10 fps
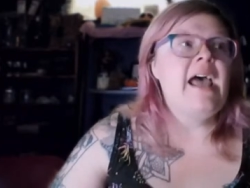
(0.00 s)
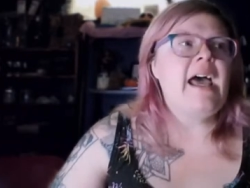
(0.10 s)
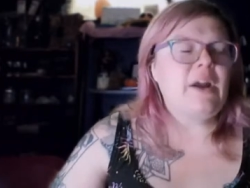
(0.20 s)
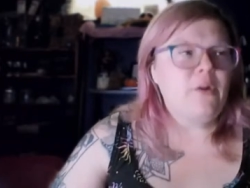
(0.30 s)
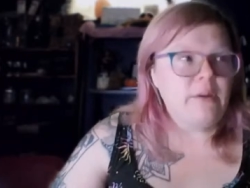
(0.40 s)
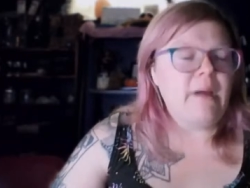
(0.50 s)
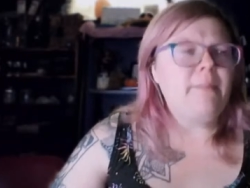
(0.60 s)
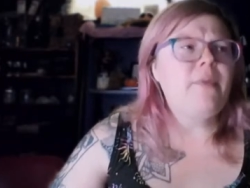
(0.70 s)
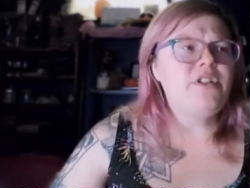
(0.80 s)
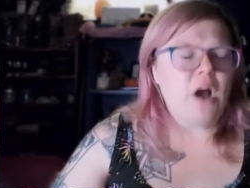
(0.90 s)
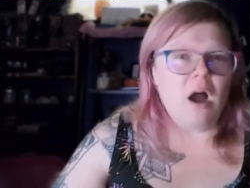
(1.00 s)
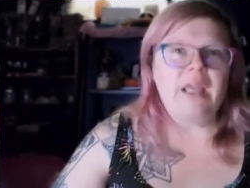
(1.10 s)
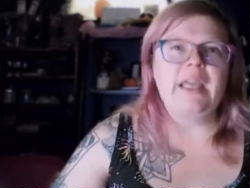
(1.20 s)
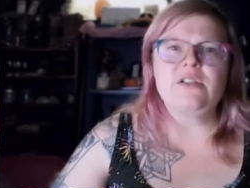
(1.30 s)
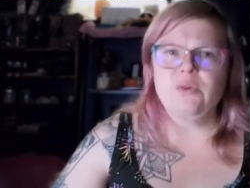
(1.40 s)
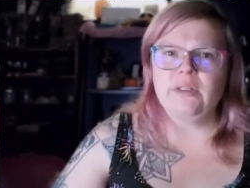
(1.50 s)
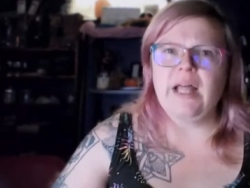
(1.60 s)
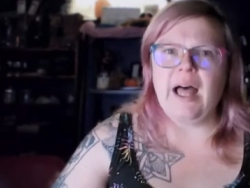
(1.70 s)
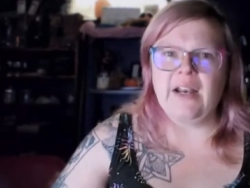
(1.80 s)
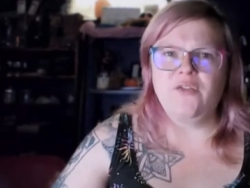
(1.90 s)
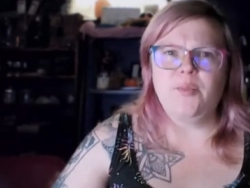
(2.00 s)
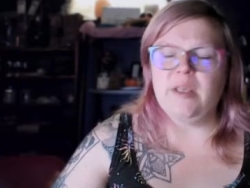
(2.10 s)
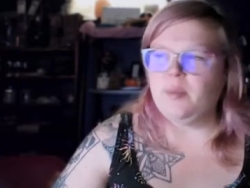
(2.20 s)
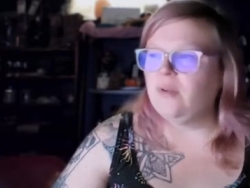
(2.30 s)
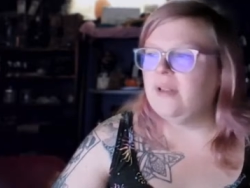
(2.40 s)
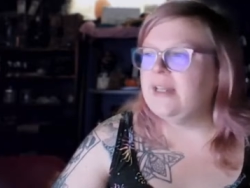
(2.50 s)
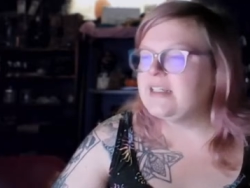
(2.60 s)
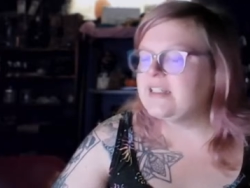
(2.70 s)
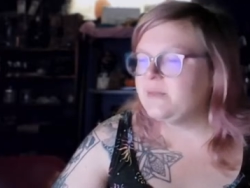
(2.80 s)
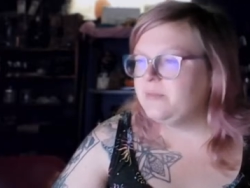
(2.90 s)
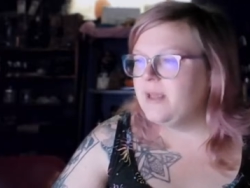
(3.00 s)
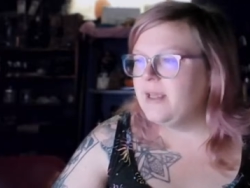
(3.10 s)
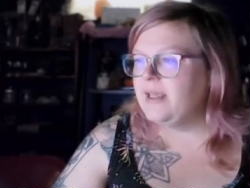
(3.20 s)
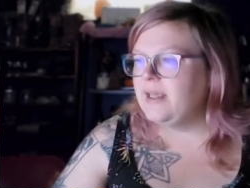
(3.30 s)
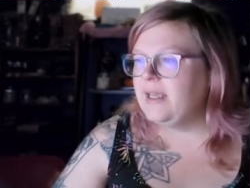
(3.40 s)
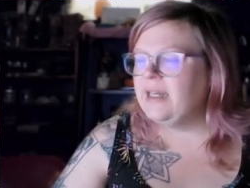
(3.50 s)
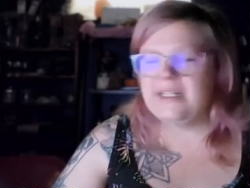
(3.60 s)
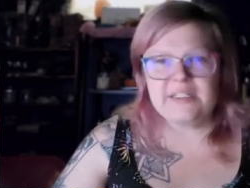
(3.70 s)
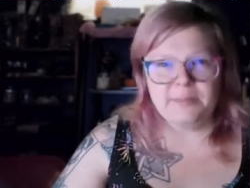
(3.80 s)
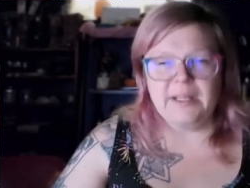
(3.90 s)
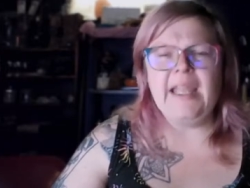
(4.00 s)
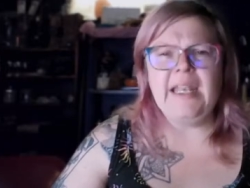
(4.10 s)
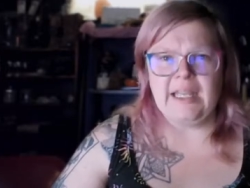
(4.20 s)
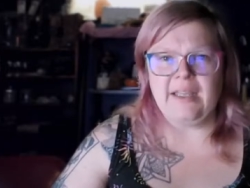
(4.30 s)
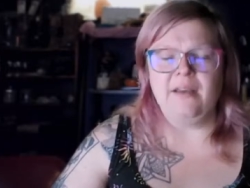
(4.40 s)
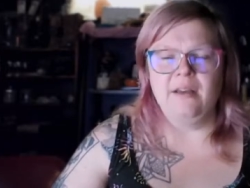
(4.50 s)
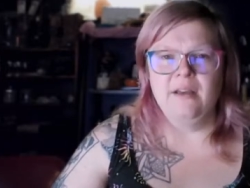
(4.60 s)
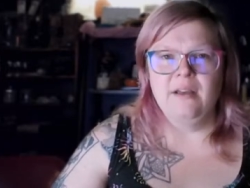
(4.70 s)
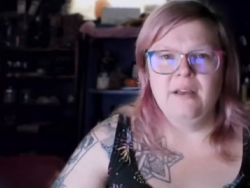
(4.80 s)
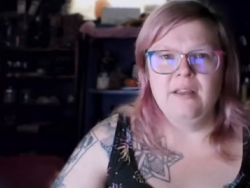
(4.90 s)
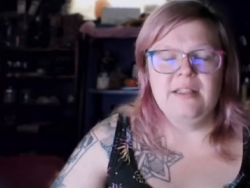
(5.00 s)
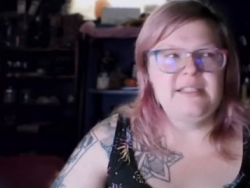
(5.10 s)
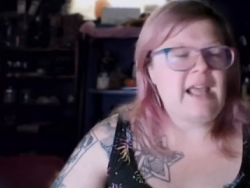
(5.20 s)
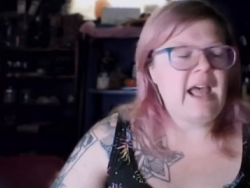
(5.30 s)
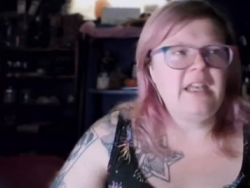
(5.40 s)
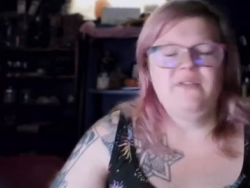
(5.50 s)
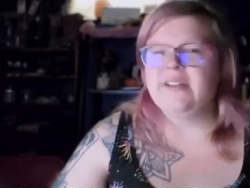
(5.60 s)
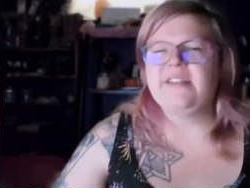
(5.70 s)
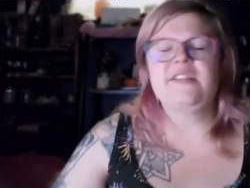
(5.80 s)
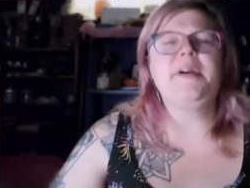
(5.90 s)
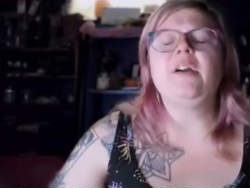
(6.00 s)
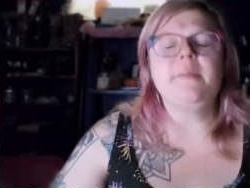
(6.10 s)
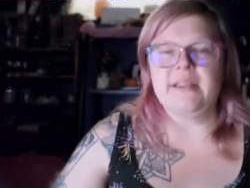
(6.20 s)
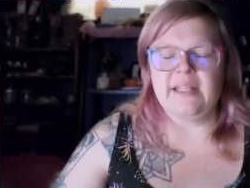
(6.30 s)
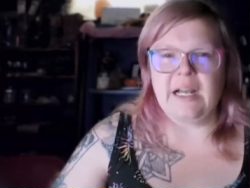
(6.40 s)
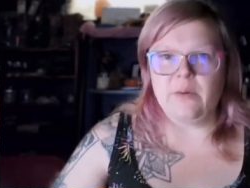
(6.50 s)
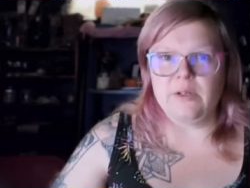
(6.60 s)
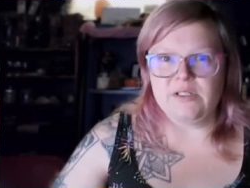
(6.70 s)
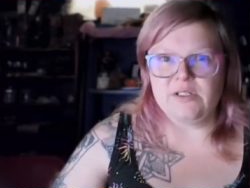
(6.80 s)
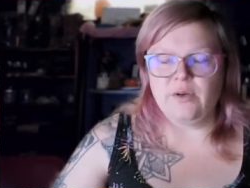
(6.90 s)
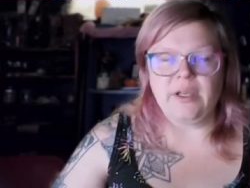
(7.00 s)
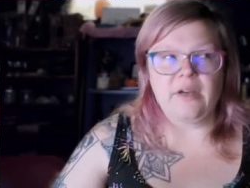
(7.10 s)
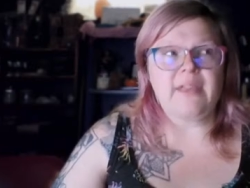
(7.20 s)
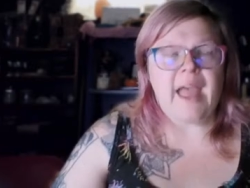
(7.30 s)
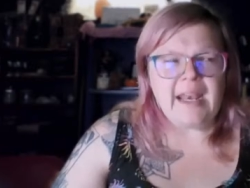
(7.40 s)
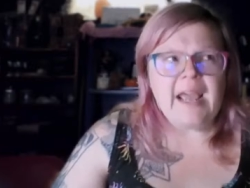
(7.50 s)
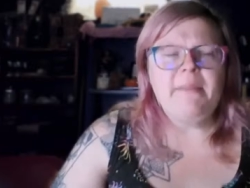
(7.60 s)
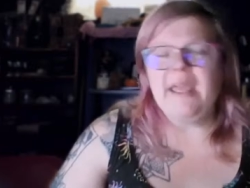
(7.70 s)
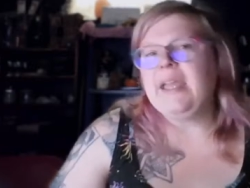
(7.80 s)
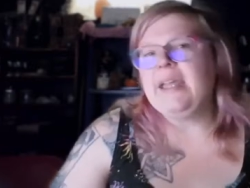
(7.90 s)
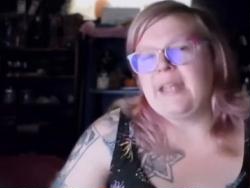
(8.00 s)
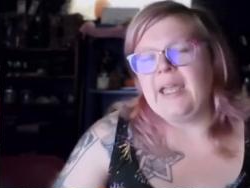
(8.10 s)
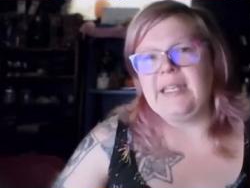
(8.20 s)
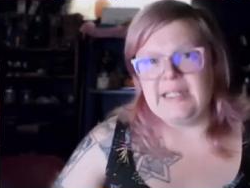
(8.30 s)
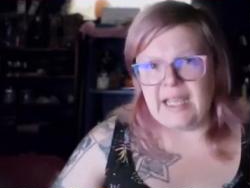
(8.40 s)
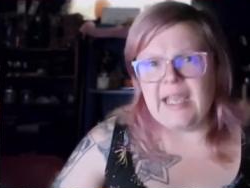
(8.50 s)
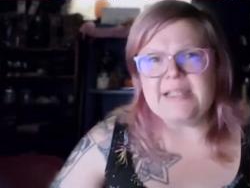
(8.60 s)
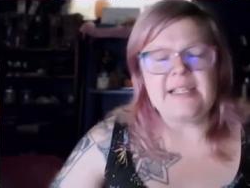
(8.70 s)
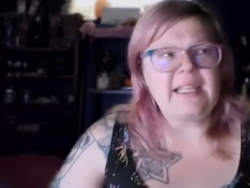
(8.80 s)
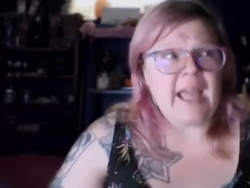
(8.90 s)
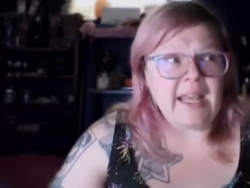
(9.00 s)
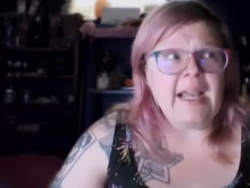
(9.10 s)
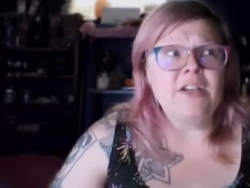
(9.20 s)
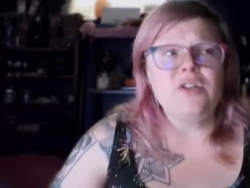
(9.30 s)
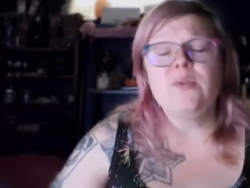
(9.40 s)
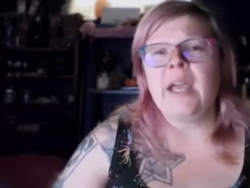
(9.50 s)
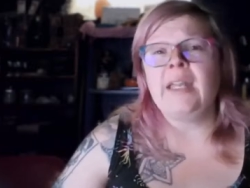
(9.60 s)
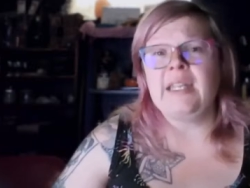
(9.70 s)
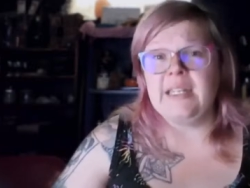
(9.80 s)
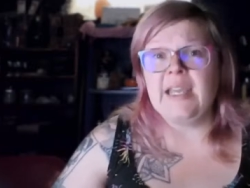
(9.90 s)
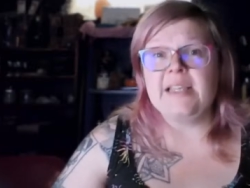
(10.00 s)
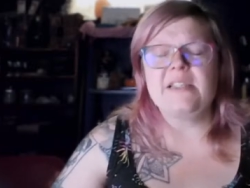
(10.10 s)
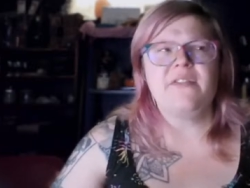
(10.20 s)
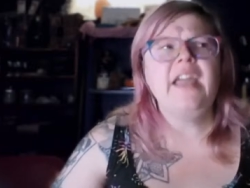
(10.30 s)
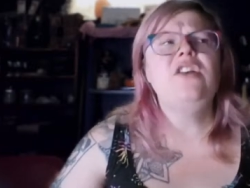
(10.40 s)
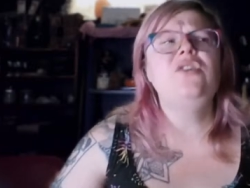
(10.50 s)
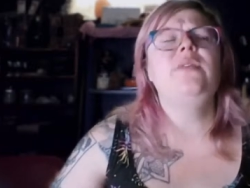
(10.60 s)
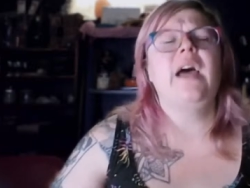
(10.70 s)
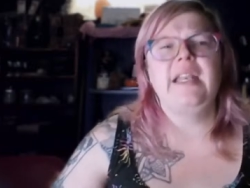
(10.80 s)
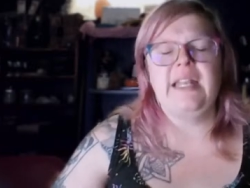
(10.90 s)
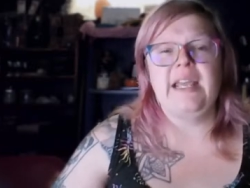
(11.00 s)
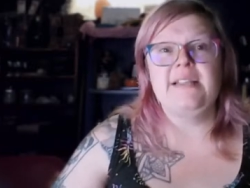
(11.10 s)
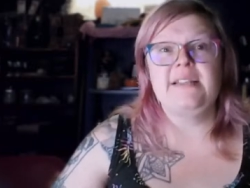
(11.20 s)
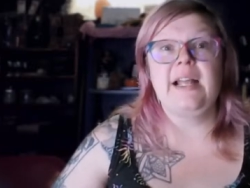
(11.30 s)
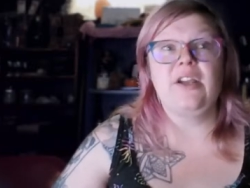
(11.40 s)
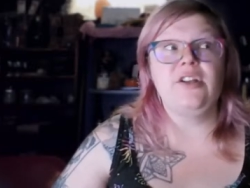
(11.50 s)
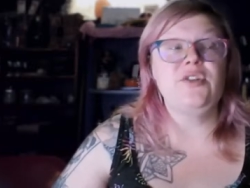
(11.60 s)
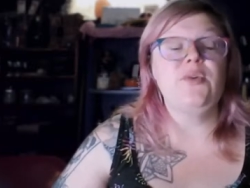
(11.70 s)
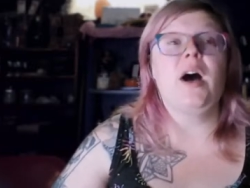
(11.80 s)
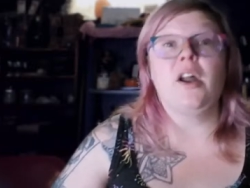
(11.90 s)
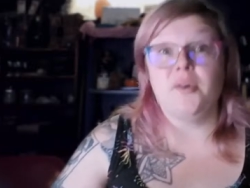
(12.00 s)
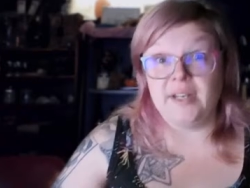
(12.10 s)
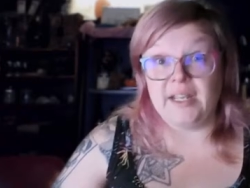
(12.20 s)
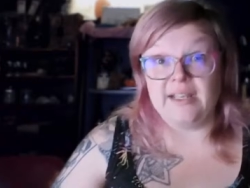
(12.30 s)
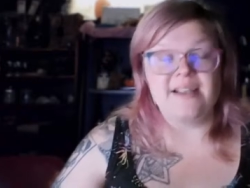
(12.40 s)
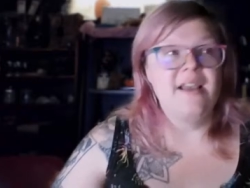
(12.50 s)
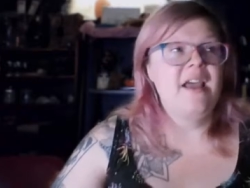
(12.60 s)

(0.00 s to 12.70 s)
And I remember talking to a lot of people and explaining this kind of experiment that I was doing of, can I make it 90 days? Like, can I do 90 days? If I can do 90 days, then I can do 100 days.